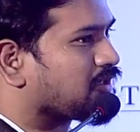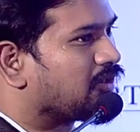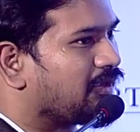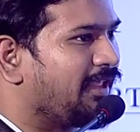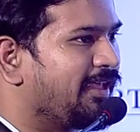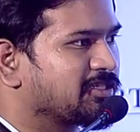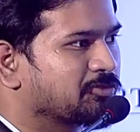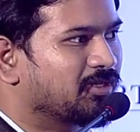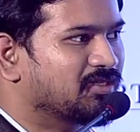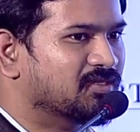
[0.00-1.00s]
an aged
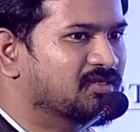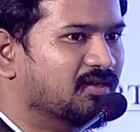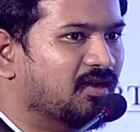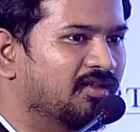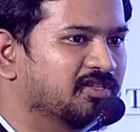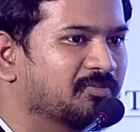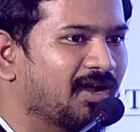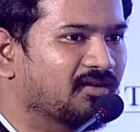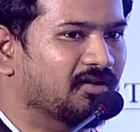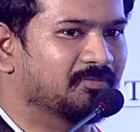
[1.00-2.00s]
versus an unaged
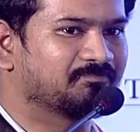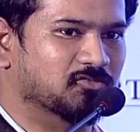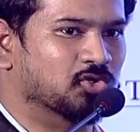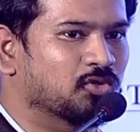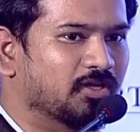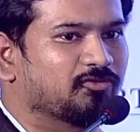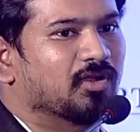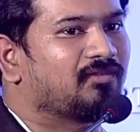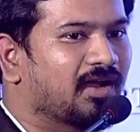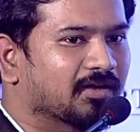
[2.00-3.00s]
battery. So if you
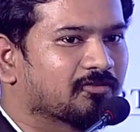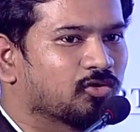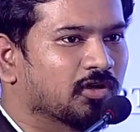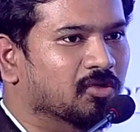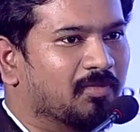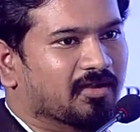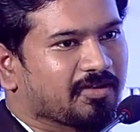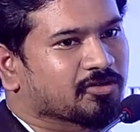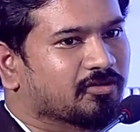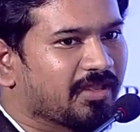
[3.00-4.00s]
have active cooling, your battery
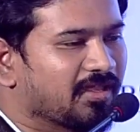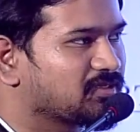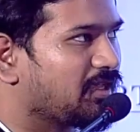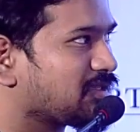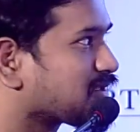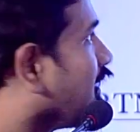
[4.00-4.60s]
is going to age less.